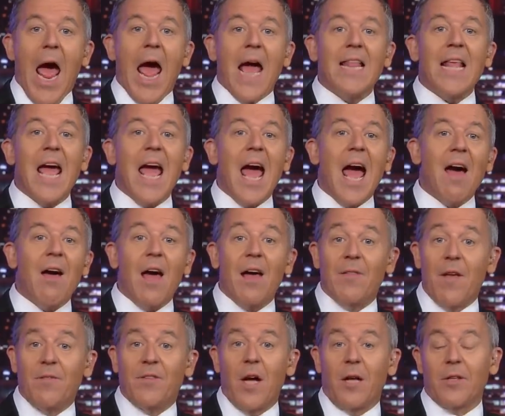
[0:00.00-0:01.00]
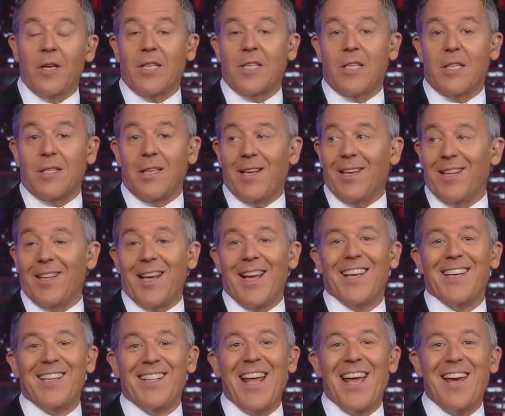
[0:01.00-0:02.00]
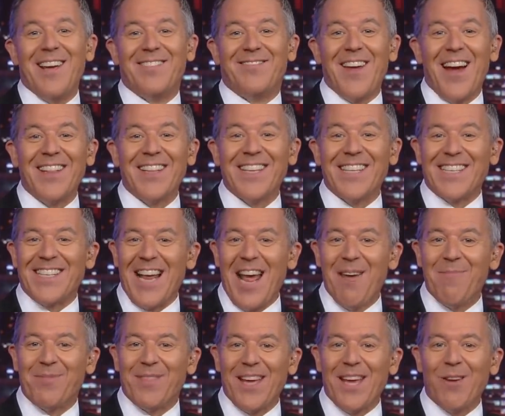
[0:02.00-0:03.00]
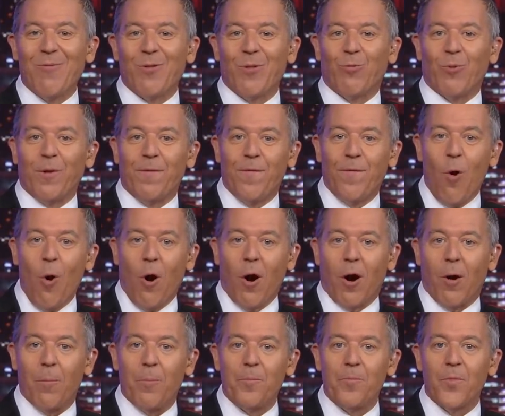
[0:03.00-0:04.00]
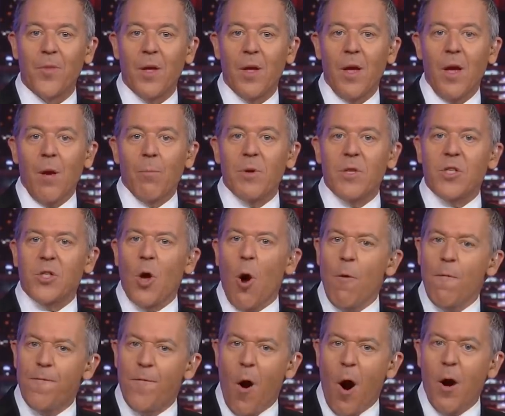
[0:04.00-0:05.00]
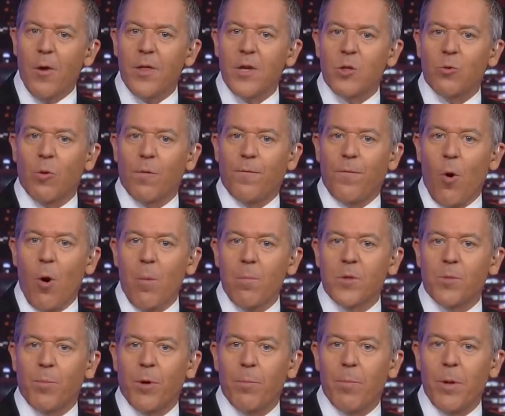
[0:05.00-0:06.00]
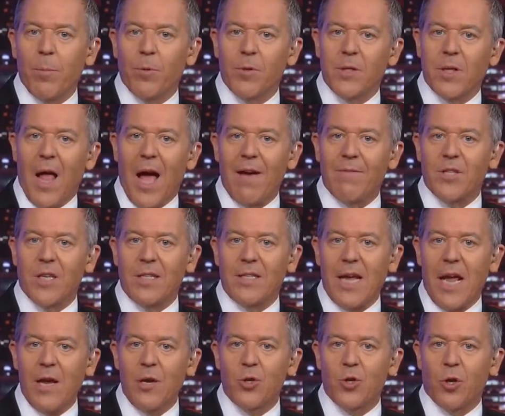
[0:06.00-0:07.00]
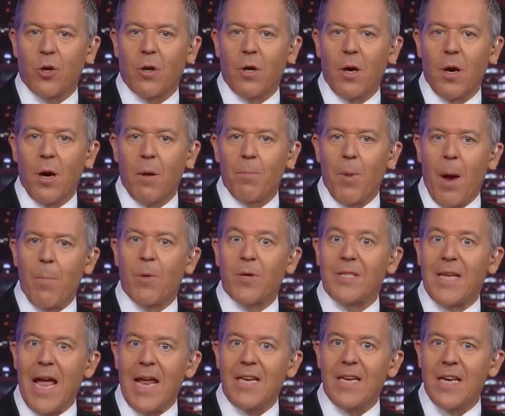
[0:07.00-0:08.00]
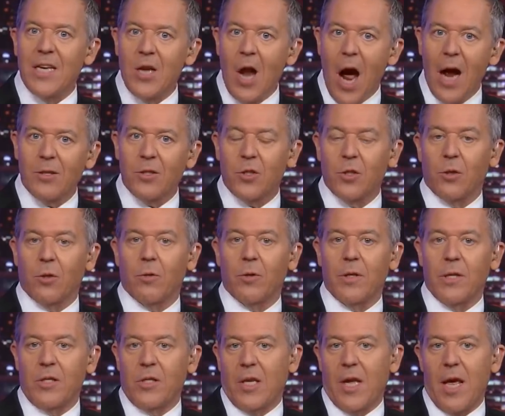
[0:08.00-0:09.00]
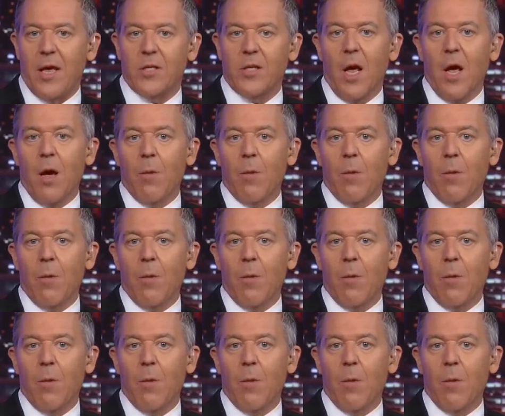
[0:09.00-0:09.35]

and they've done the same thing with reform. But so far, these reforms put people's lives in danger by pretending not to. In this case,